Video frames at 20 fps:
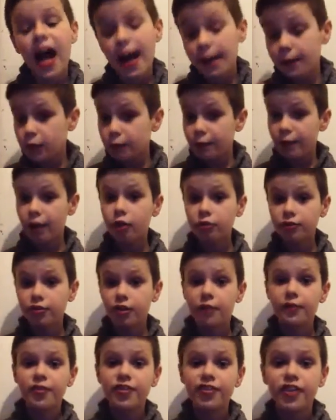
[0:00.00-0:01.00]
I'm going to be
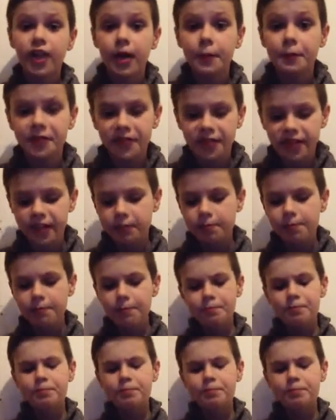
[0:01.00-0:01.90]
holding off the snipers team.